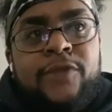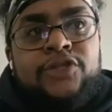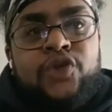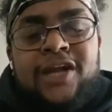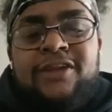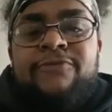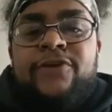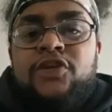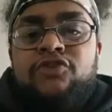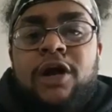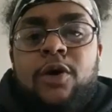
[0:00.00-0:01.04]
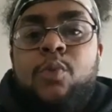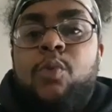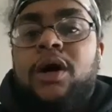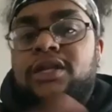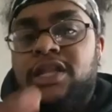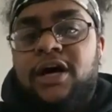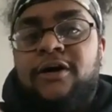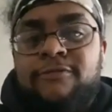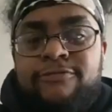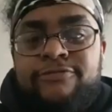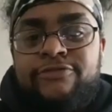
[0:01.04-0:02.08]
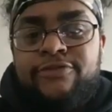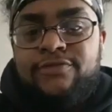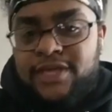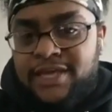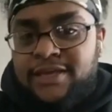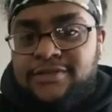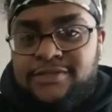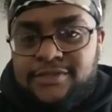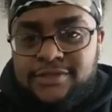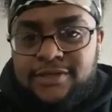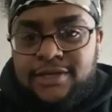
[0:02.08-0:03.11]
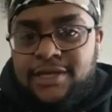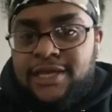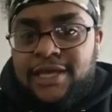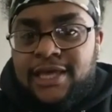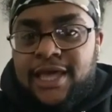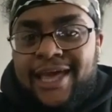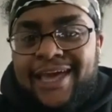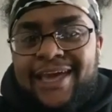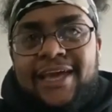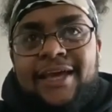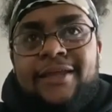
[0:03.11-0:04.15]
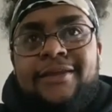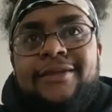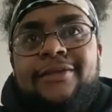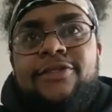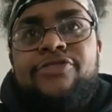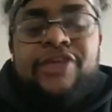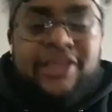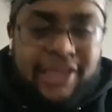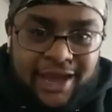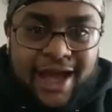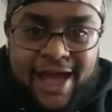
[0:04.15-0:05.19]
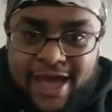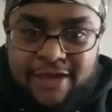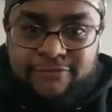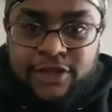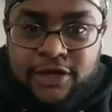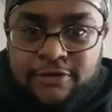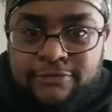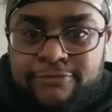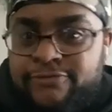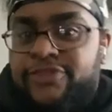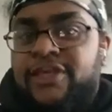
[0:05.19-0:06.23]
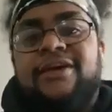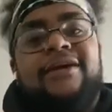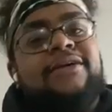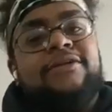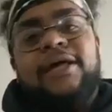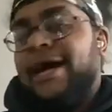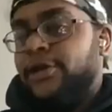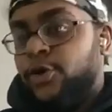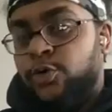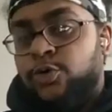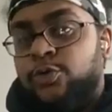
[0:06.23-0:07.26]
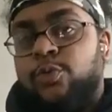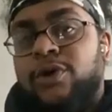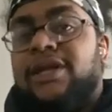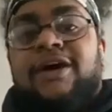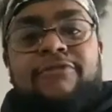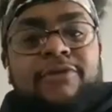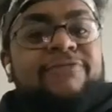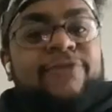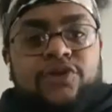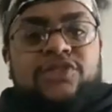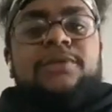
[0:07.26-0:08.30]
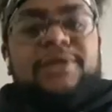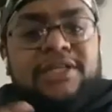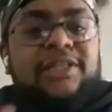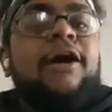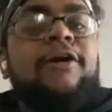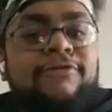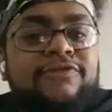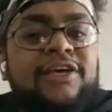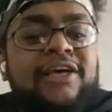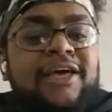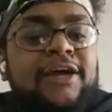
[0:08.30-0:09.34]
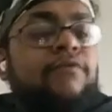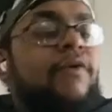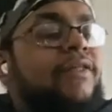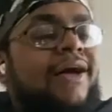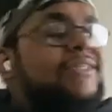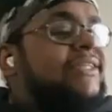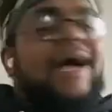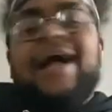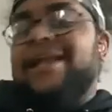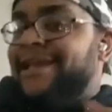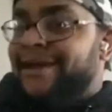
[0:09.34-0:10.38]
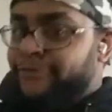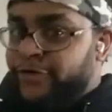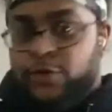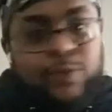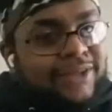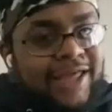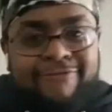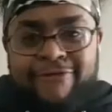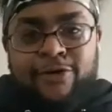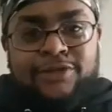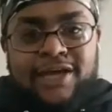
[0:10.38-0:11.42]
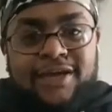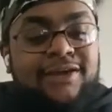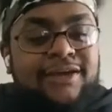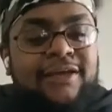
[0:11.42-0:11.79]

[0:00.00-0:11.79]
trying to figure out what love is and thinking I have love, thinking like I know what it feels to be loved, realizing I never knew what that felt like,